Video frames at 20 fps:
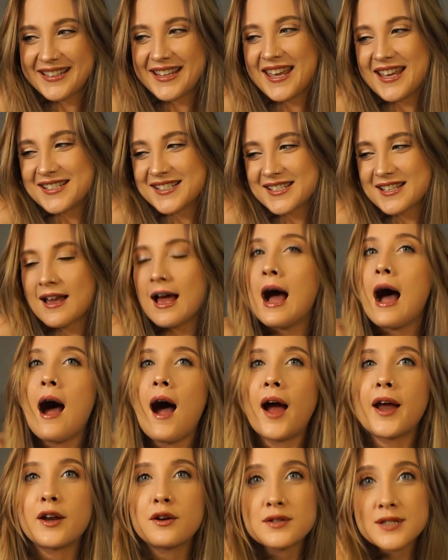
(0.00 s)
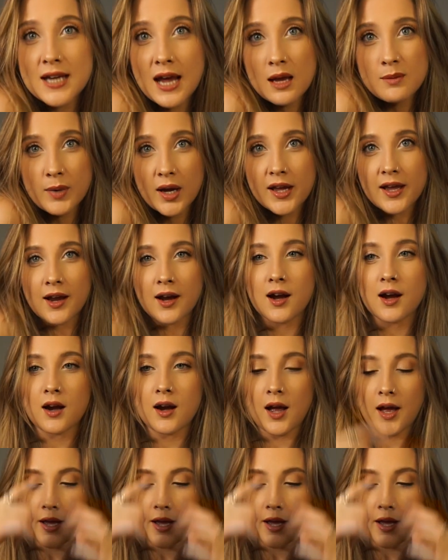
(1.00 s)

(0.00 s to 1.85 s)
Yes, I don't dye my hair.